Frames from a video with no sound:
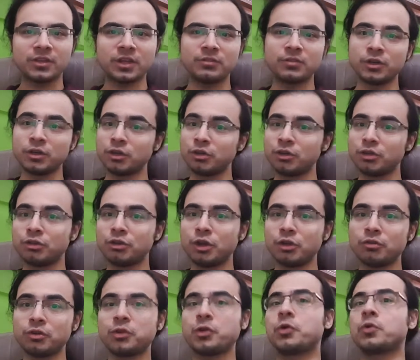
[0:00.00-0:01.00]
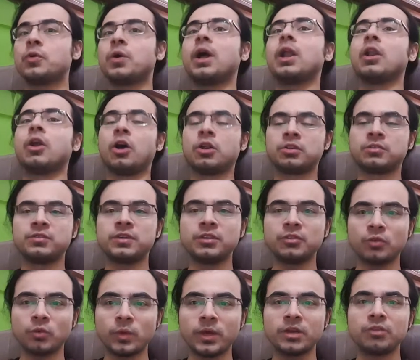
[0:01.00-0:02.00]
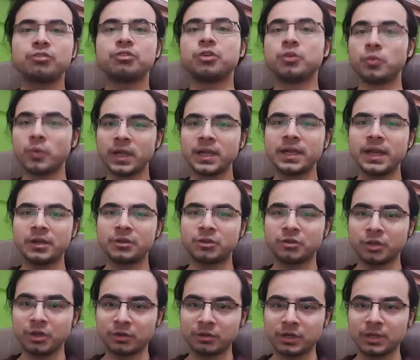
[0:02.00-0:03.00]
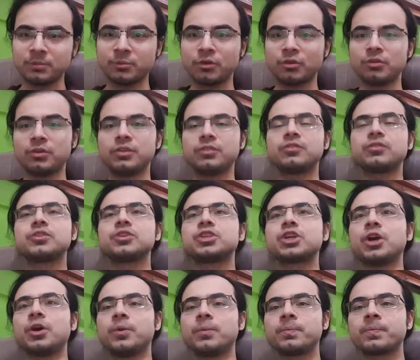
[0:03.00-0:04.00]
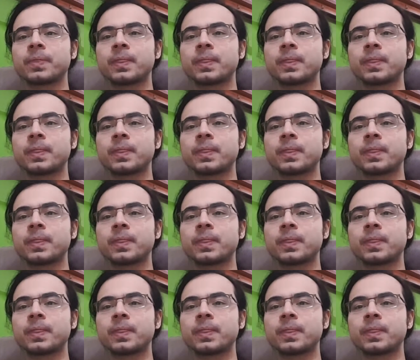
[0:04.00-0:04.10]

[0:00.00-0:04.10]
Even though you don't know a lot of these queens, you will get to know them through this show.